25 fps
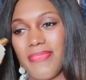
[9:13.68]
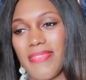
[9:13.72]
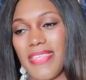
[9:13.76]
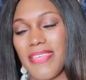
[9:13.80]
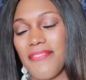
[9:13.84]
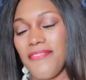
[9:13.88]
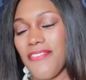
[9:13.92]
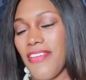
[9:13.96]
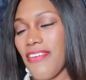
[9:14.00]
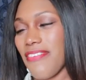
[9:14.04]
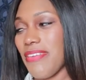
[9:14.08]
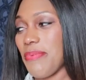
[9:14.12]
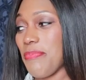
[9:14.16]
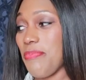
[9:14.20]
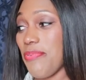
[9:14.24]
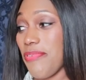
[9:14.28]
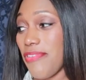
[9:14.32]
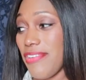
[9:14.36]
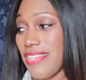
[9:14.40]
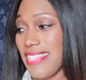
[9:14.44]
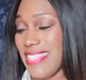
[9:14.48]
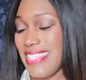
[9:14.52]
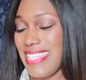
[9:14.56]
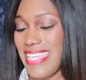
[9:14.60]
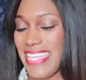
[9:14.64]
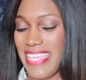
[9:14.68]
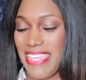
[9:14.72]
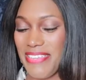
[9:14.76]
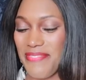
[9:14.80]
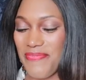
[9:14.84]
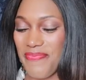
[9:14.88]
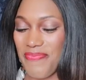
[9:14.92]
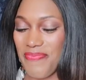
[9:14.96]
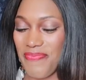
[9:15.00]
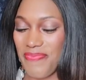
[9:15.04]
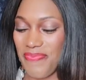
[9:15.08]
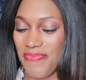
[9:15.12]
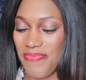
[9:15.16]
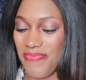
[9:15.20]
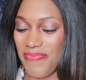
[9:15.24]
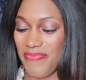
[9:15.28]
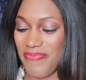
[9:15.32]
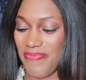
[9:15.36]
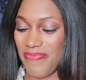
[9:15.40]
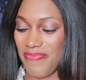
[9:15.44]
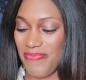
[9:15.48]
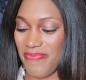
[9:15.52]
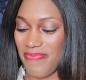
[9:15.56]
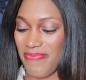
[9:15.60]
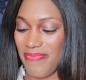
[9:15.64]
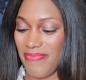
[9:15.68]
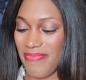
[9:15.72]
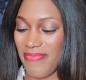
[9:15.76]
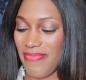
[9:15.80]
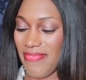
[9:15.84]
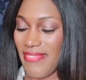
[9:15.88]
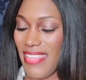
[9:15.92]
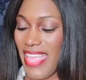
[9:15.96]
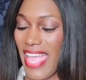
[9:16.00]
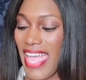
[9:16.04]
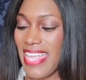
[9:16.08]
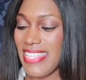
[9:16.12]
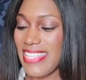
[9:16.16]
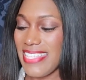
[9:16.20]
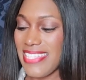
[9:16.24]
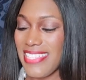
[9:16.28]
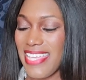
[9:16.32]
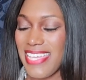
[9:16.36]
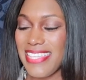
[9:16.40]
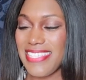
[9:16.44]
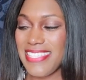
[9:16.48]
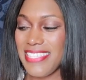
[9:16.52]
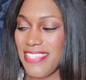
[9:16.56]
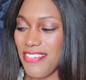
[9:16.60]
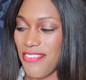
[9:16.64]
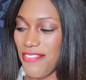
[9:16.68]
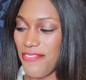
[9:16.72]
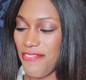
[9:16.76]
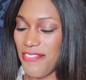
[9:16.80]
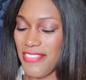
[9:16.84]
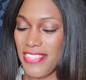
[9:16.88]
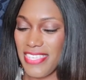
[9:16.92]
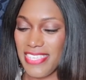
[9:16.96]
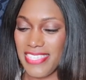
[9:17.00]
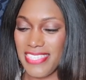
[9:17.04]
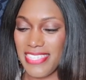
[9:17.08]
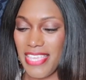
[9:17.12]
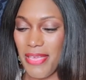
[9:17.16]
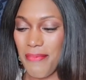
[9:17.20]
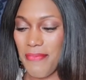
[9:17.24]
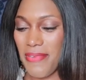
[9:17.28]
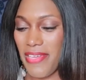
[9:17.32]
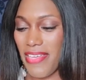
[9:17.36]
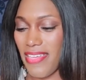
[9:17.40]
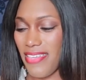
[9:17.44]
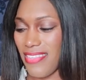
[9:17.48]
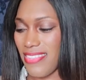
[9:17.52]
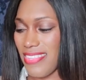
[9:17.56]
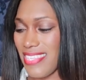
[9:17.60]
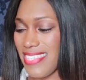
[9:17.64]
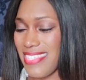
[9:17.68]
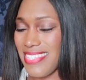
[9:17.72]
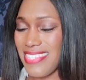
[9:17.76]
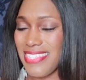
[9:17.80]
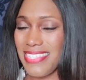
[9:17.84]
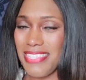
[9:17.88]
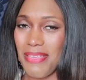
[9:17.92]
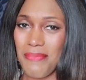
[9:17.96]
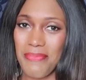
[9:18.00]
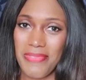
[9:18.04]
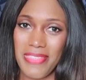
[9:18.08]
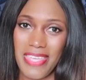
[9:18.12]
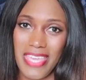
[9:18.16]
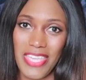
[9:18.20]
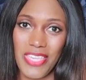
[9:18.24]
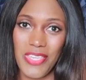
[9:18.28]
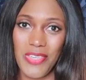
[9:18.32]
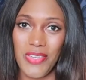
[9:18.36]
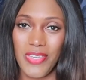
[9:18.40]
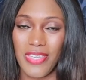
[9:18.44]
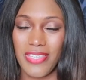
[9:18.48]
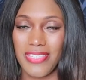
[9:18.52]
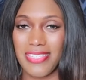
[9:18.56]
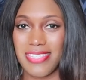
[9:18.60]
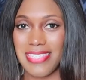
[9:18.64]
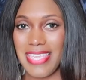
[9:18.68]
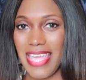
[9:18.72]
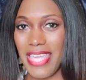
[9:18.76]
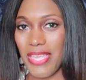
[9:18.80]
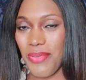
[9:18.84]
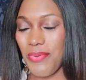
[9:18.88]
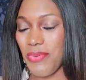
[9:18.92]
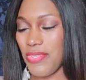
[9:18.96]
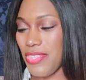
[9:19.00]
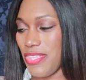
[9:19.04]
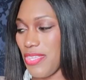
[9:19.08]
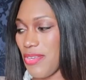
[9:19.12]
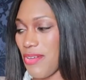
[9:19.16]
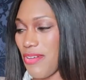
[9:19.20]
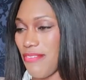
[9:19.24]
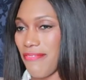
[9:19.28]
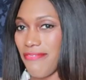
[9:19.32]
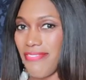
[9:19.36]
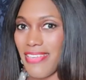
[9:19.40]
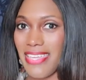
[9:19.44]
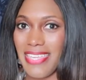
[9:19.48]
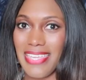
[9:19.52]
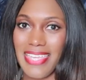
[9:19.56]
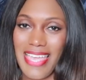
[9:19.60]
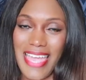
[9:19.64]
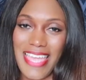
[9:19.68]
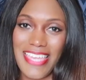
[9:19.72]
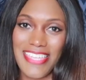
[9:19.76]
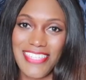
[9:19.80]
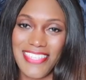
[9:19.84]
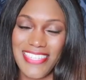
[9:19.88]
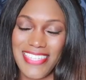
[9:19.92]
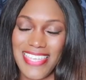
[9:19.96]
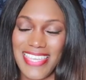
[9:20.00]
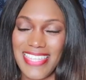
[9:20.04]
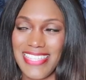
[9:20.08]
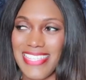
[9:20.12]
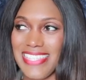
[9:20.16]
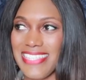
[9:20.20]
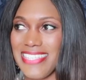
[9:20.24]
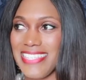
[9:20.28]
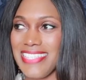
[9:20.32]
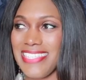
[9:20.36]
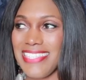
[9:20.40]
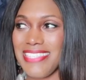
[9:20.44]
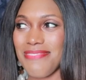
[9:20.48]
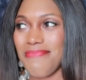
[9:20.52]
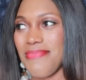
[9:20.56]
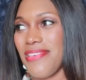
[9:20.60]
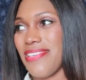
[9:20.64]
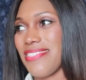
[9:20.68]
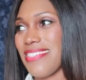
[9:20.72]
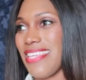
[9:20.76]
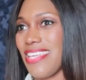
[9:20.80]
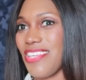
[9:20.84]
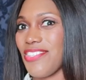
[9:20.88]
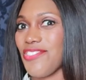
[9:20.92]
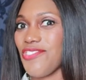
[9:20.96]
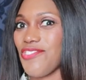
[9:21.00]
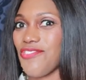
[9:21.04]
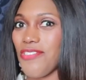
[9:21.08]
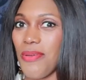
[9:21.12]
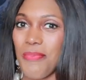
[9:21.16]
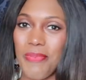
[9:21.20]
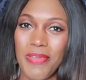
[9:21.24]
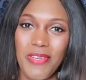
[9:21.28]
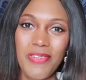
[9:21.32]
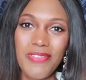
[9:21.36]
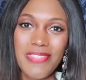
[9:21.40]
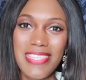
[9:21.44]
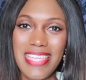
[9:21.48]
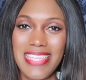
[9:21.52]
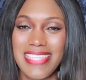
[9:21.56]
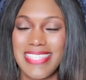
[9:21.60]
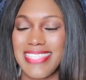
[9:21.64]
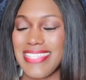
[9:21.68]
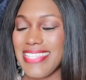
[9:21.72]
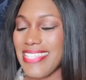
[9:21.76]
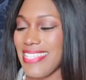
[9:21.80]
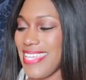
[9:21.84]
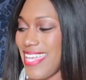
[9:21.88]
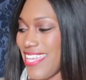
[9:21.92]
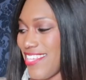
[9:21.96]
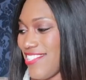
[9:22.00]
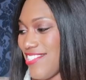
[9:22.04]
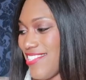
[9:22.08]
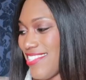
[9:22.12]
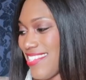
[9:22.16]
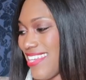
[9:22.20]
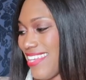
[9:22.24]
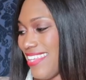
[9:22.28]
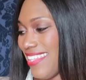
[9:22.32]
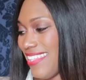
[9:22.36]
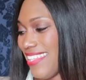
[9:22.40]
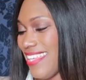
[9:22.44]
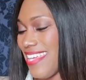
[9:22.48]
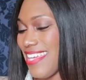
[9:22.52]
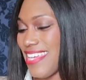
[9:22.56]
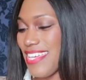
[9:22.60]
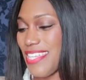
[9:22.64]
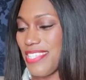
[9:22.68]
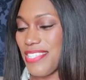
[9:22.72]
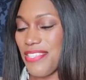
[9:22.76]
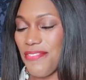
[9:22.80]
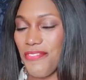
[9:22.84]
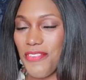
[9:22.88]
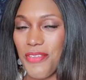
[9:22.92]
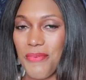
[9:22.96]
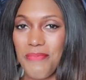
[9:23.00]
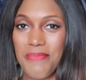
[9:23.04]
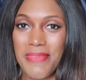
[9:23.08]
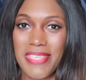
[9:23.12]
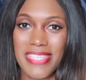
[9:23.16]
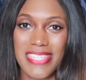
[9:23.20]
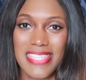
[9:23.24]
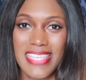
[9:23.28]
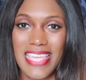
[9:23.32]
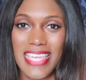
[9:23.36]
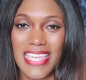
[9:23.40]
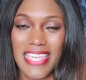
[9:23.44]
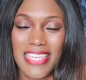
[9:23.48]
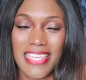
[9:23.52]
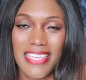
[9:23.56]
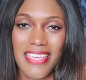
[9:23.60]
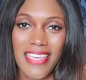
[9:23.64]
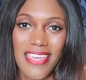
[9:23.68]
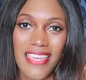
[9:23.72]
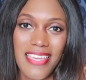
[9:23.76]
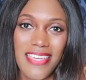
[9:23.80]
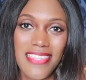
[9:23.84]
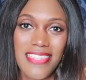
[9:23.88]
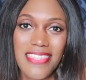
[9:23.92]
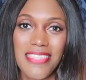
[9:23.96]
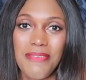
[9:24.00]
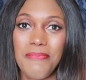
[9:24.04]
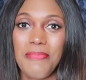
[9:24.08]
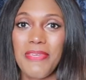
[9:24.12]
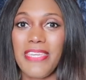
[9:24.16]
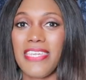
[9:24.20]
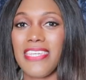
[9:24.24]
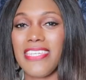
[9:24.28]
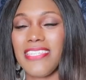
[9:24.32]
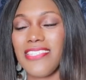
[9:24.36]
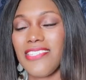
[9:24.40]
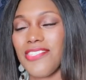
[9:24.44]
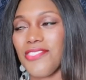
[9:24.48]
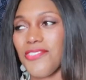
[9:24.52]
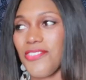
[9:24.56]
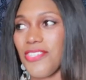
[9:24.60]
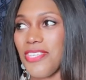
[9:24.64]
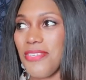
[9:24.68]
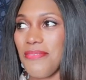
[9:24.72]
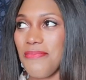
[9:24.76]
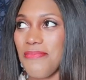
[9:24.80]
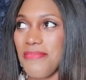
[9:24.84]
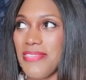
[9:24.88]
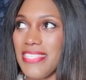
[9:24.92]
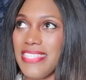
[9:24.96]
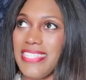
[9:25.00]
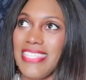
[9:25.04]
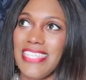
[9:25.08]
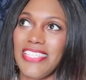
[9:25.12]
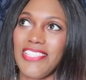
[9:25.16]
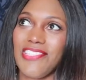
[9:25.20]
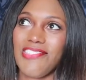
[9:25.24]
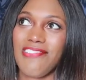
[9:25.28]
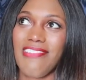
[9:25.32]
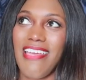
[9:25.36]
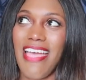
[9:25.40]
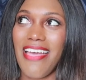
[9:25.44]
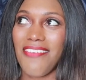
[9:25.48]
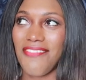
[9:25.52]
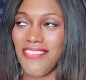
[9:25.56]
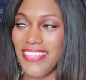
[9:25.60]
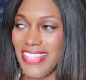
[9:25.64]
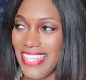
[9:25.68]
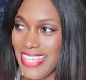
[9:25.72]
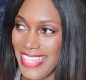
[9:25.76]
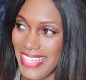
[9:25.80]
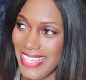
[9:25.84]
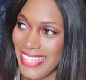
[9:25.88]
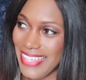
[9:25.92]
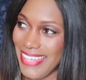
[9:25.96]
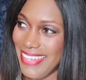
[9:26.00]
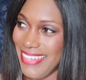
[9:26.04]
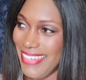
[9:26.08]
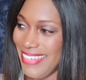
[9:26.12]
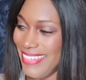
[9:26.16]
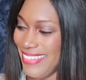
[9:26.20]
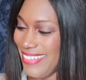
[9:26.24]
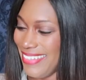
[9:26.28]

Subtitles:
very pretty. And it's ideal for the summer. This is something you can take with you on vacation. It just smells like a tropical destination. So if you're missing the beach or you're missing traveling,